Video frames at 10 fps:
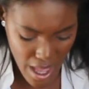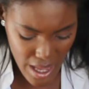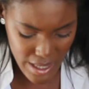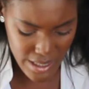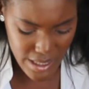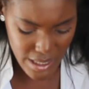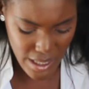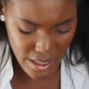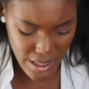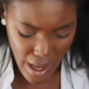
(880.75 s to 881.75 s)
And
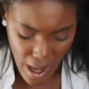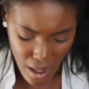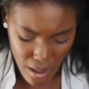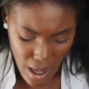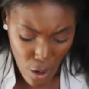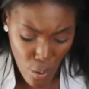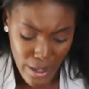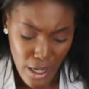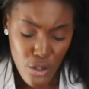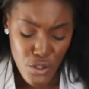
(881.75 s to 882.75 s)
yeah.
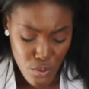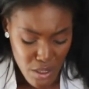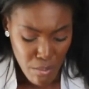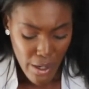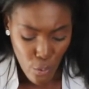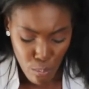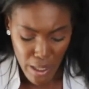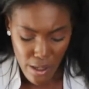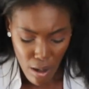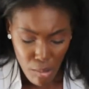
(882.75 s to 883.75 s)
Oh, and I also did my
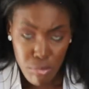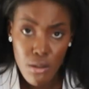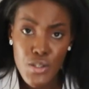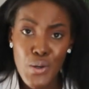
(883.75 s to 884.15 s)
own makeup.